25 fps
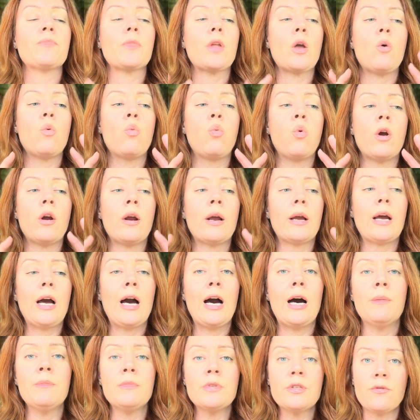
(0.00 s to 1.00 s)
where it
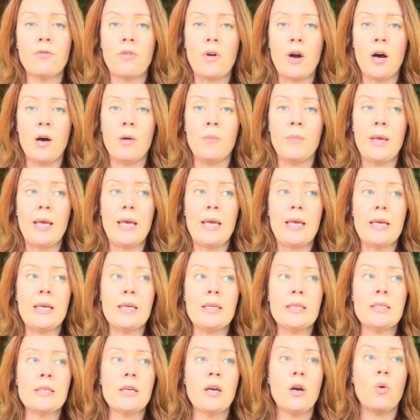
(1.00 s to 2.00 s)
comes from
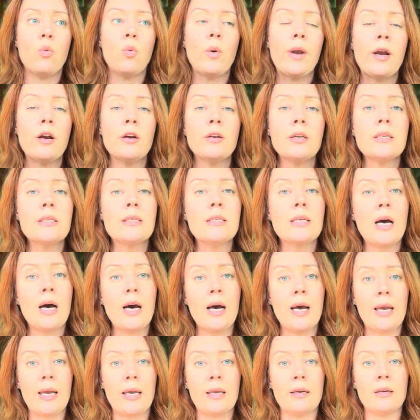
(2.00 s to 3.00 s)
is we are
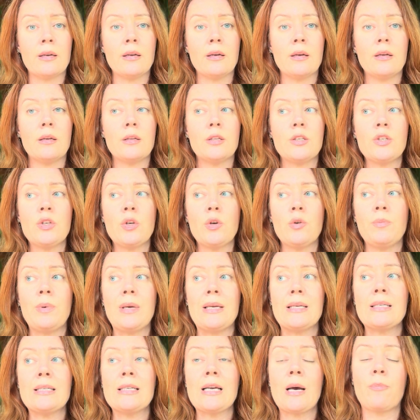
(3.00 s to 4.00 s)
designed to
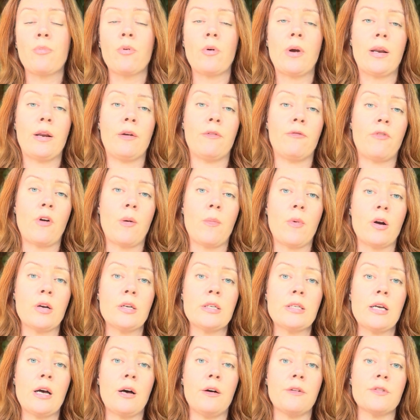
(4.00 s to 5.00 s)
be separated from
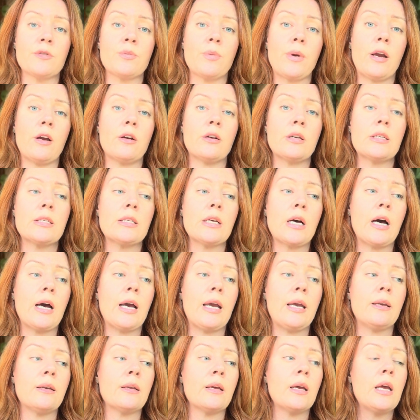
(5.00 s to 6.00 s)
ourselves. We are
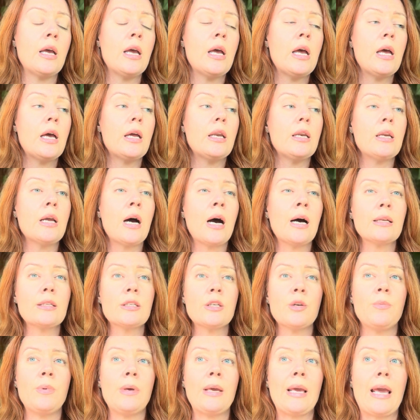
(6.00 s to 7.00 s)
designed not
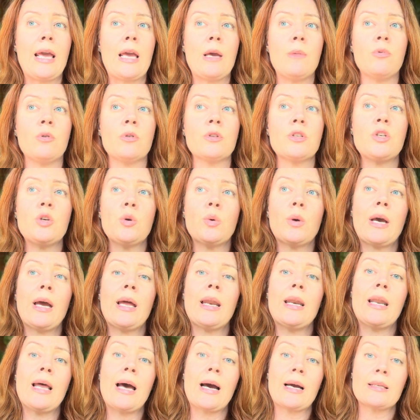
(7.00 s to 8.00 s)
to be able to
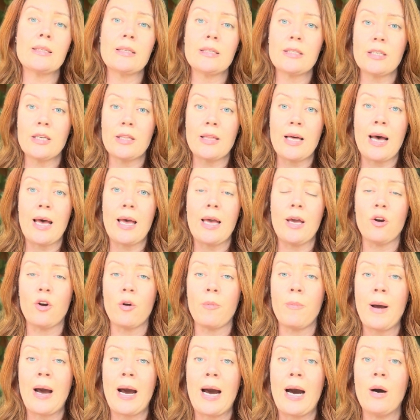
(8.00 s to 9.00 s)
connect to that inner
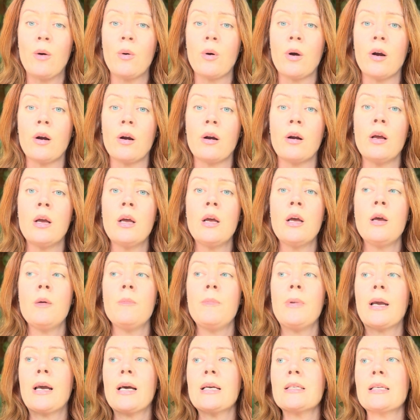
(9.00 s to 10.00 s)
power
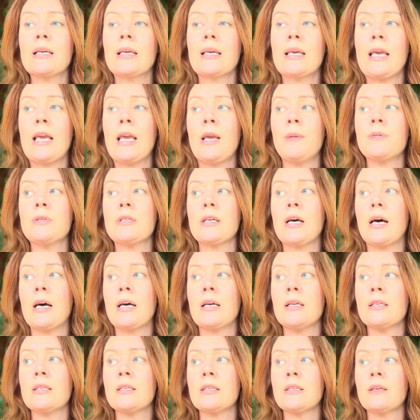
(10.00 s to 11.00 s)
because it keeps
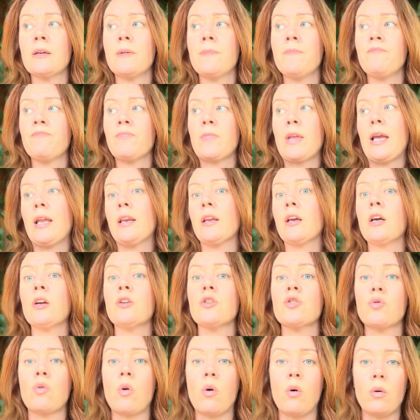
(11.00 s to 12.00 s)
us in
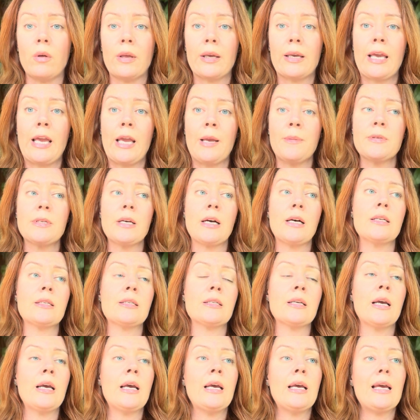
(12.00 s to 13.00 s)
control. It keeps
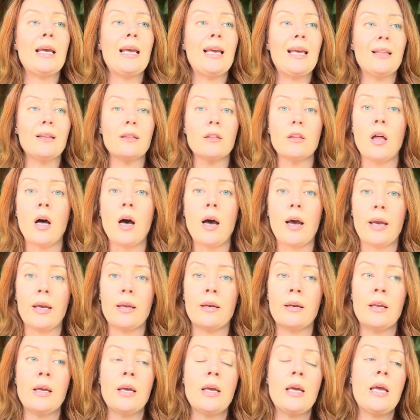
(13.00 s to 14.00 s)
us in
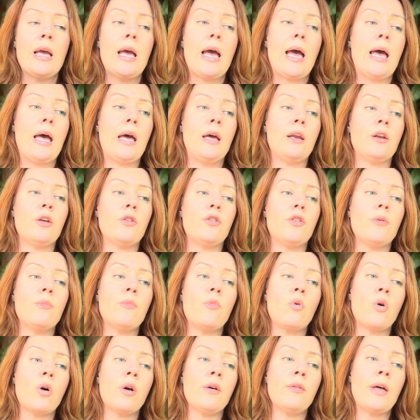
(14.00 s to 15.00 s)
line. And the
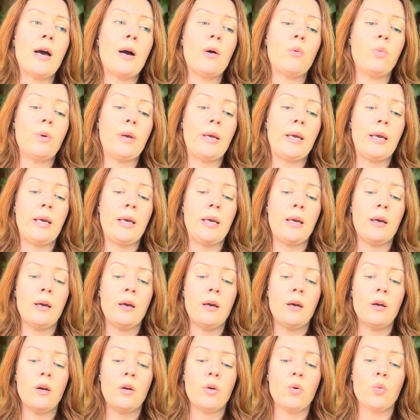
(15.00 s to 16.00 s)
more that we
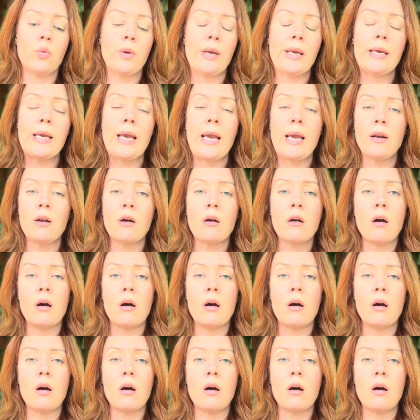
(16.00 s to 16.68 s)
regain our